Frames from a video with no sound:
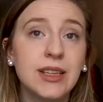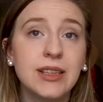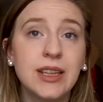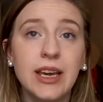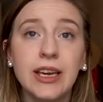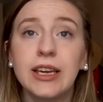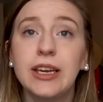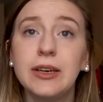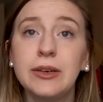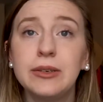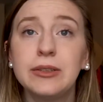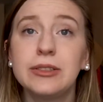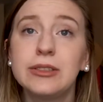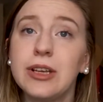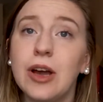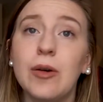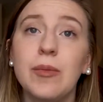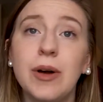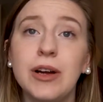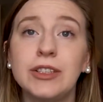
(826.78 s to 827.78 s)
Thank you
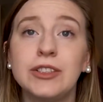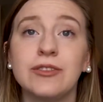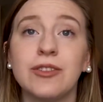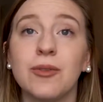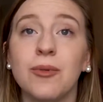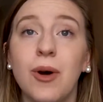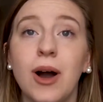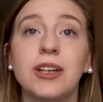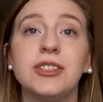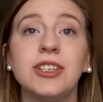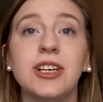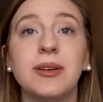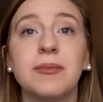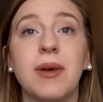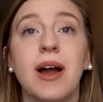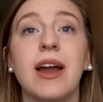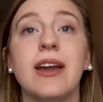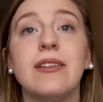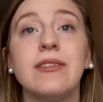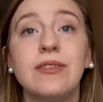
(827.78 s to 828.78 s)
so much for watching
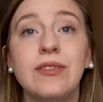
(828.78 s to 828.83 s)
my